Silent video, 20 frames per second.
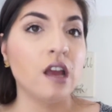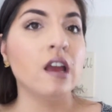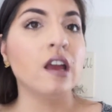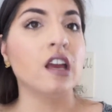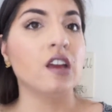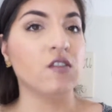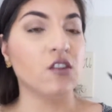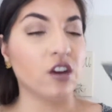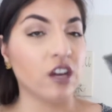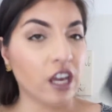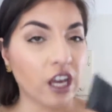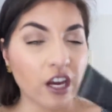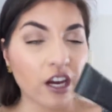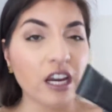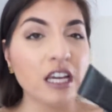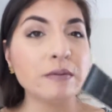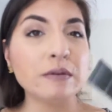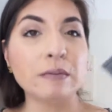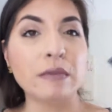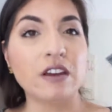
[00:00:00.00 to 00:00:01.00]
if you're
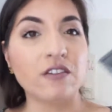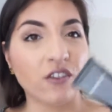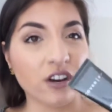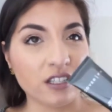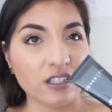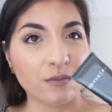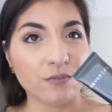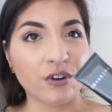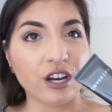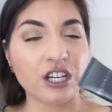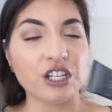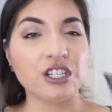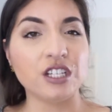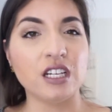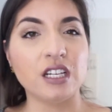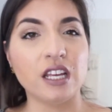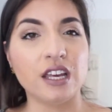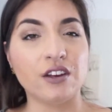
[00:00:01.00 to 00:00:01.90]
curious what my first impression,